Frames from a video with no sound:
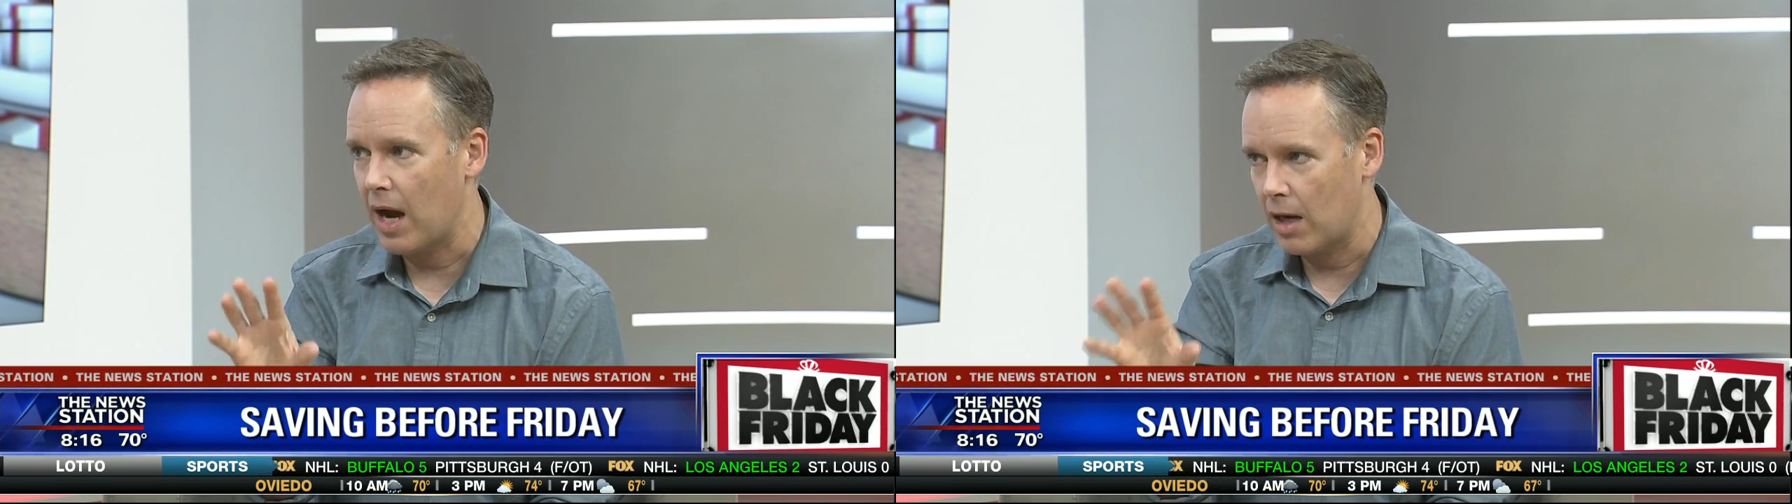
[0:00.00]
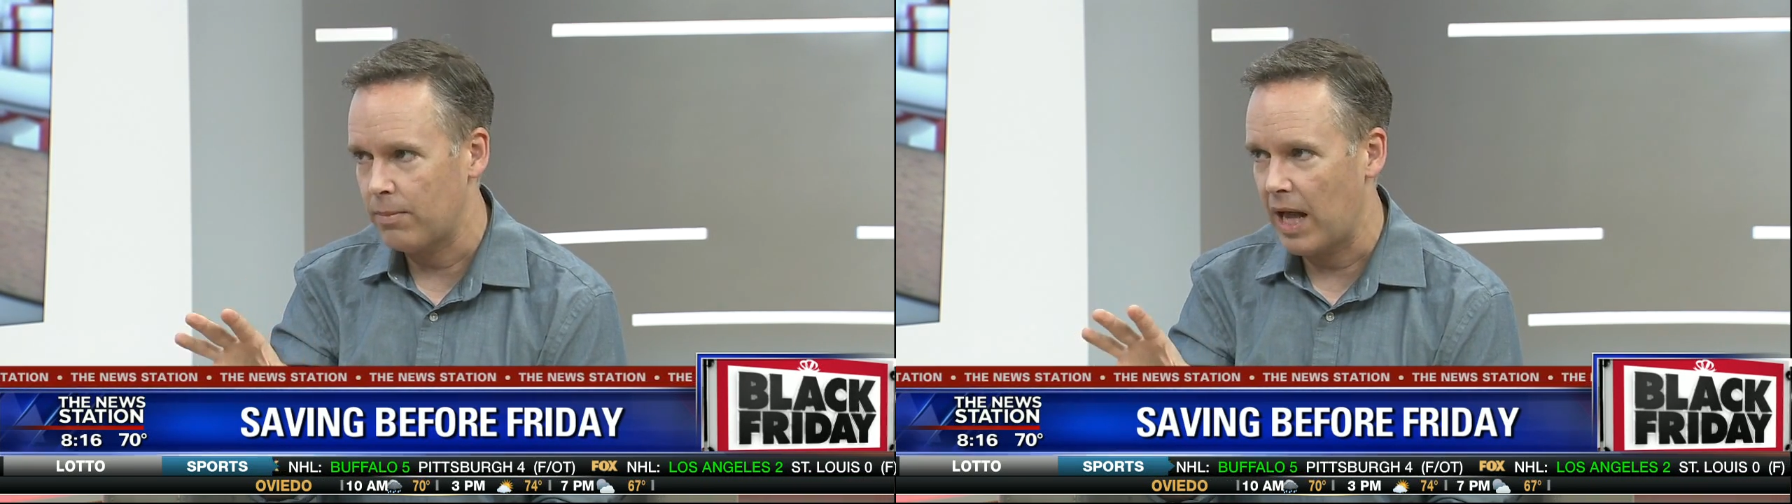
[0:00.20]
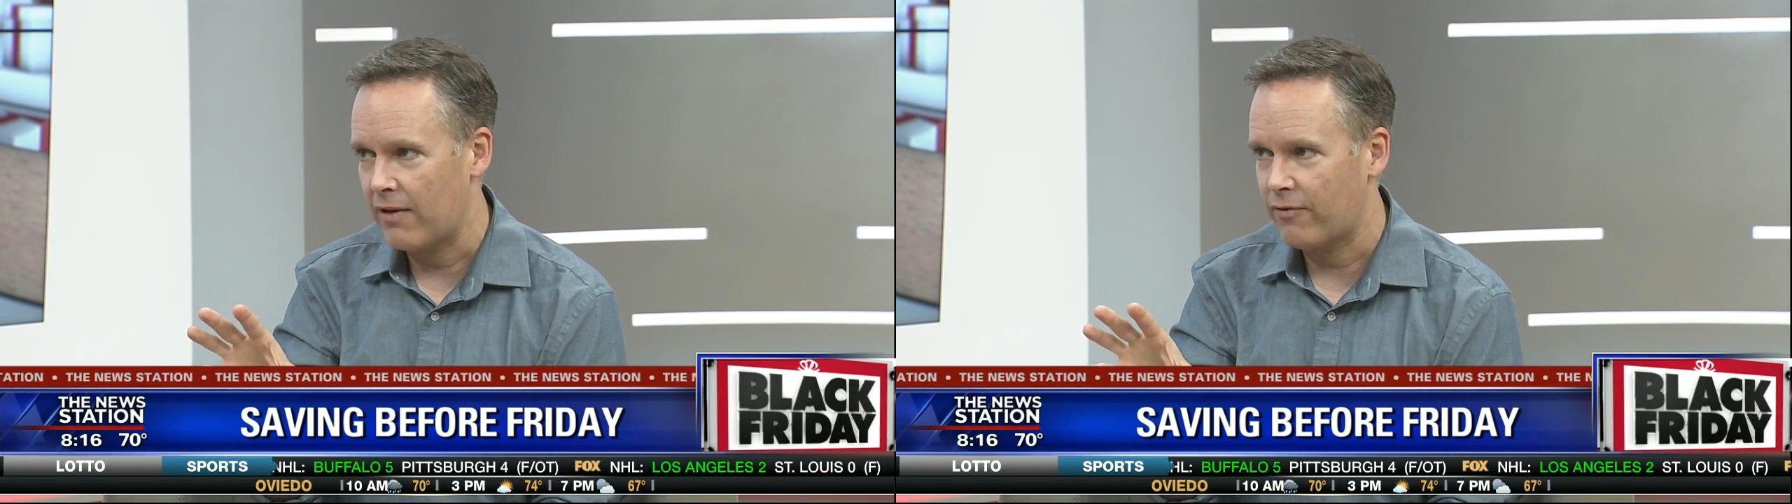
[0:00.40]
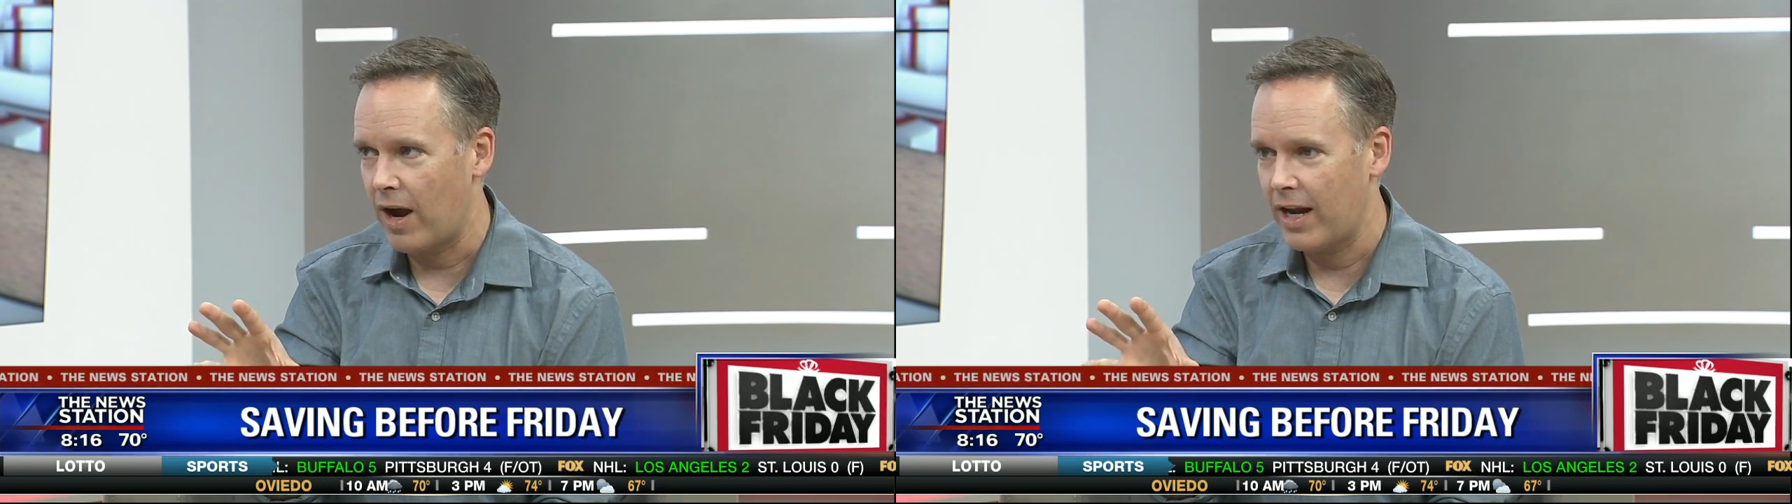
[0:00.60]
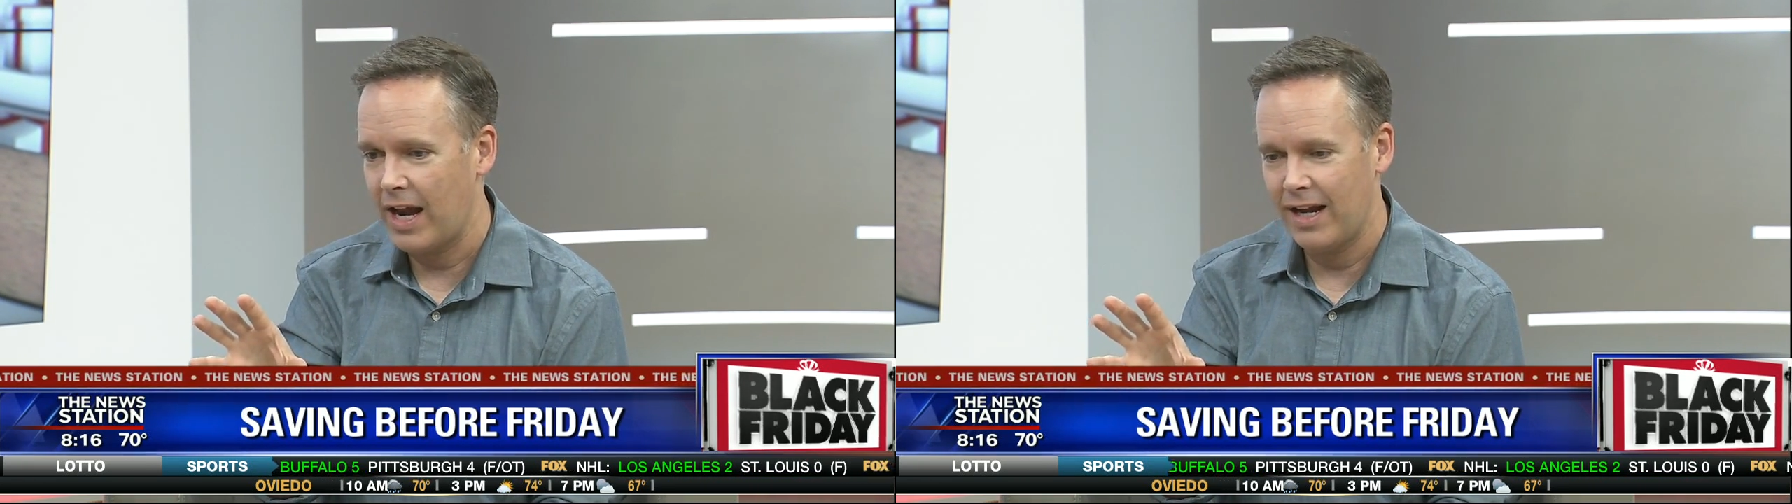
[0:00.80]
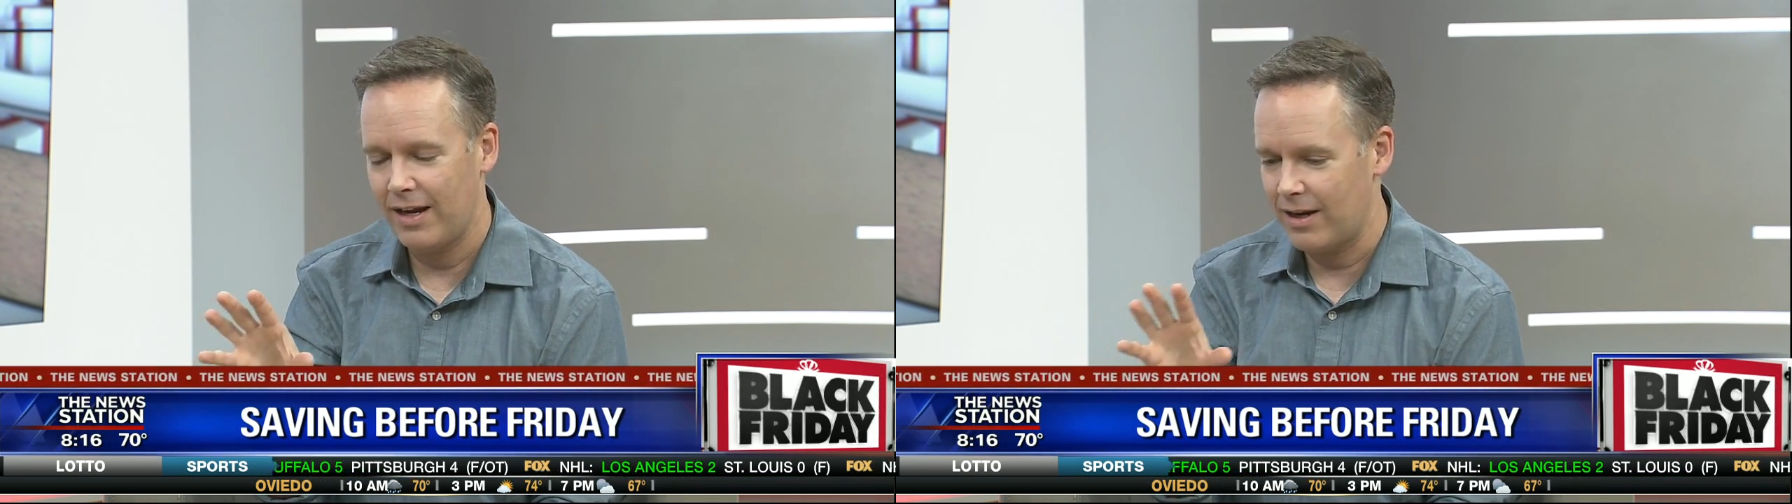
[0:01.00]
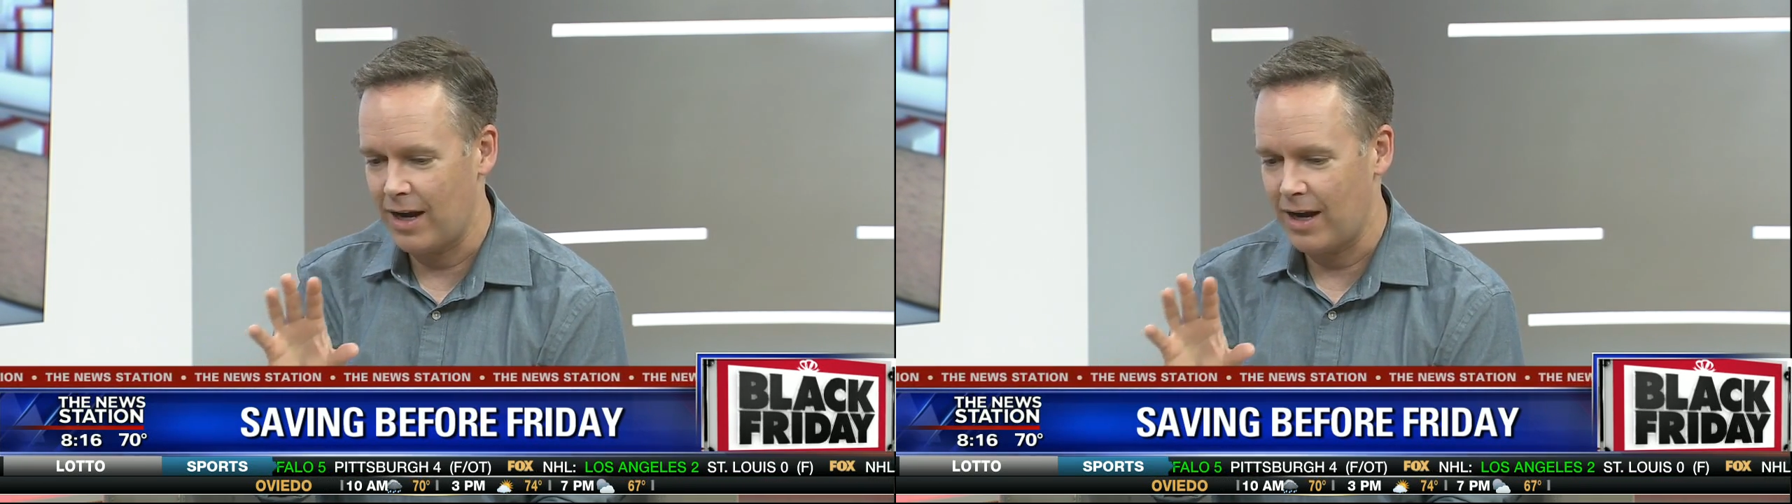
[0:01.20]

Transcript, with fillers: on Black Friday,